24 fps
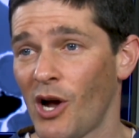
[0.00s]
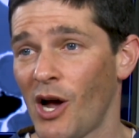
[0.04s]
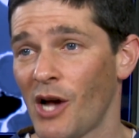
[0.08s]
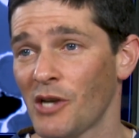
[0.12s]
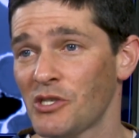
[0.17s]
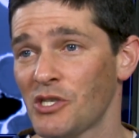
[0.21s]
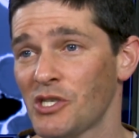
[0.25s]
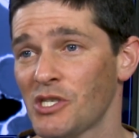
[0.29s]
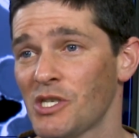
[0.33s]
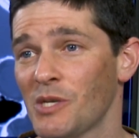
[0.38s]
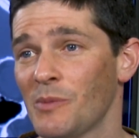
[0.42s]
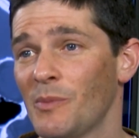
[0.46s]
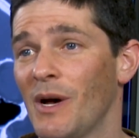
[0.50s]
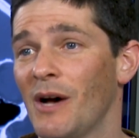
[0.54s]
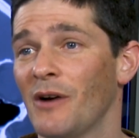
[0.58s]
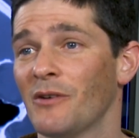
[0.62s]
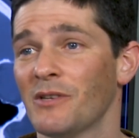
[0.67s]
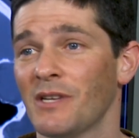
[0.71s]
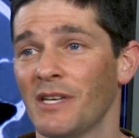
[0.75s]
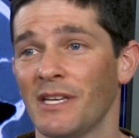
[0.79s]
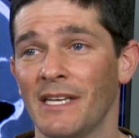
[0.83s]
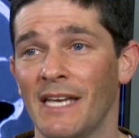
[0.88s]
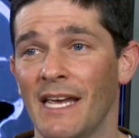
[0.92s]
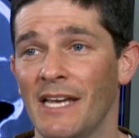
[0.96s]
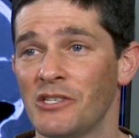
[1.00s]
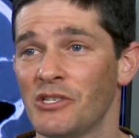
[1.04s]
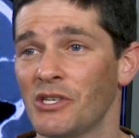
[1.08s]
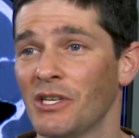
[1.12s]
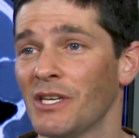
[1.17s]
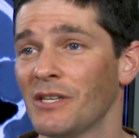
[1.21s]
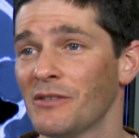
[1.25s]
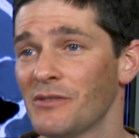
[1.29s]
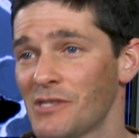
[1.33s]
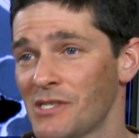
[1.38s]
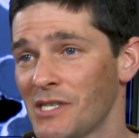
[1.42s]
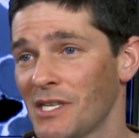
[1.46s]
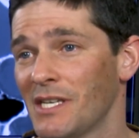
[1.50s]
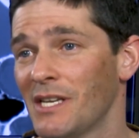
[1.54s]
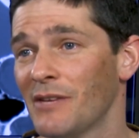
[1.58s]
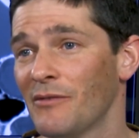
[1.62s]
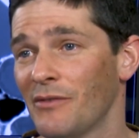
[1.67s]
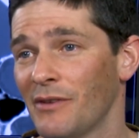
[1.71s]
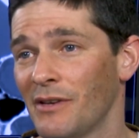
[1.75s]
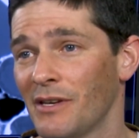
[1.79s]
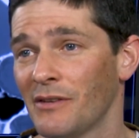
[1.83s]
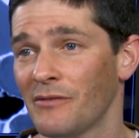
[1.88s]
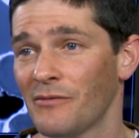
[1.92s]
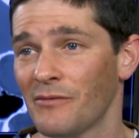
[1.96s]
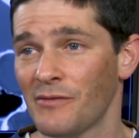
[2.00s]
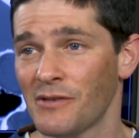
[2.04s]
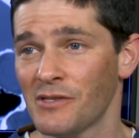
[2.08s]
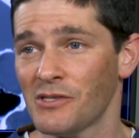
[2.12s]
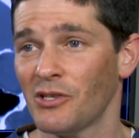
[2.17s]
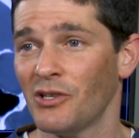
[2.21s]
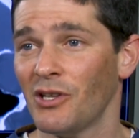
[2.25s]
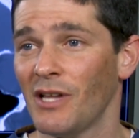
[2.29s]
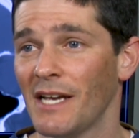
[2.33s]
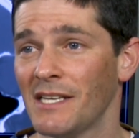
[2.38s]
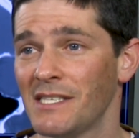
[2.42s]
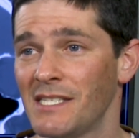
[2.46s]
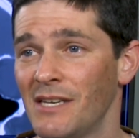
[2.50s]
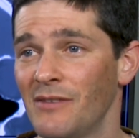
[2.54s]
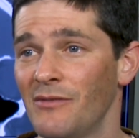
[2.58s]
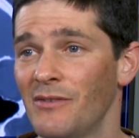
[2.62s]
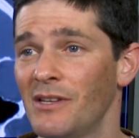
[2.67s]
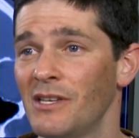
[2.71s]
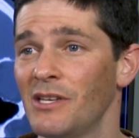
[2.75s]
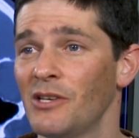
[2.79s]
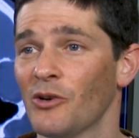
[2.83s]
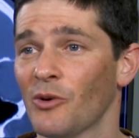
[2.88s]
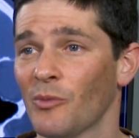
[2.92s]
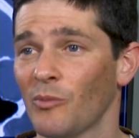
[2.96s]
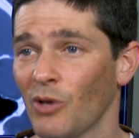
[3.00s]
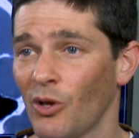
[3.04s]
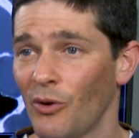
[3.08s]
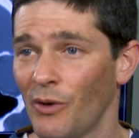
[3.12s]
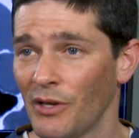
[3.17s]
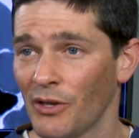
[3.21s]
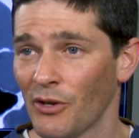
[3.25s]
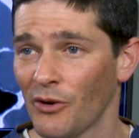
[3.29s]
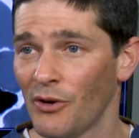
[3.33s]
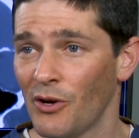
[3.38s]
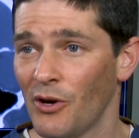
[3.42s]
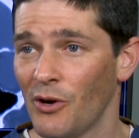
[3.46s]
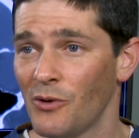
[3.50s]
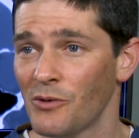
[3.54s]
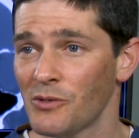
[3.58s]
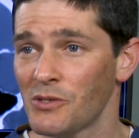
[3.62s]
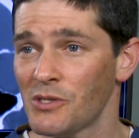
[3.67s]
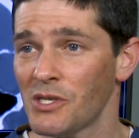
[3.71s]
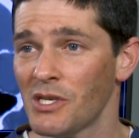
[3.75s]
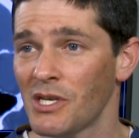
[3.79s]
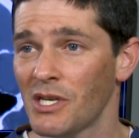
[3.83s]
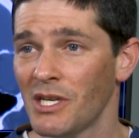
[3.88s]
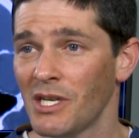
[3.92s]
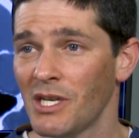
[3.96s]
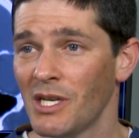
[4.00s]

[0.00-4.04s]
cautious about engaging in significant physical activity or blowing their nose.